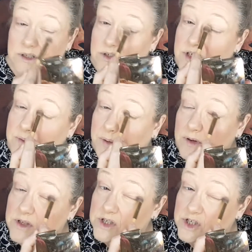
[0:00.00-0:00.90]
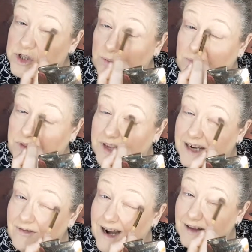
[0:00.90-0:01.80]
just to put
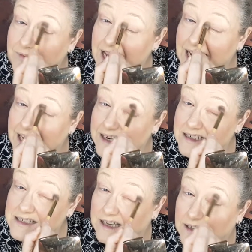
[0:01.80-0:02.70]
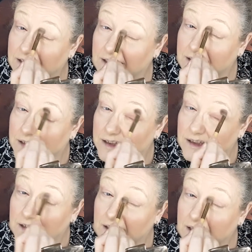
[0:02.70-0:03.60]
something around the eyes.
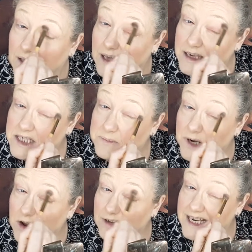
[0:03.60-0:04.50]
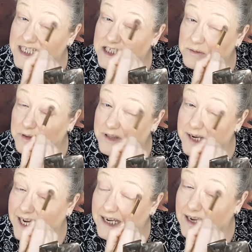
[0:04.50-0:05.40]
And to be honest, some of
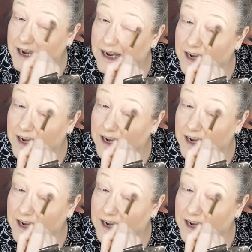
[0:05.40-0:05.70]
the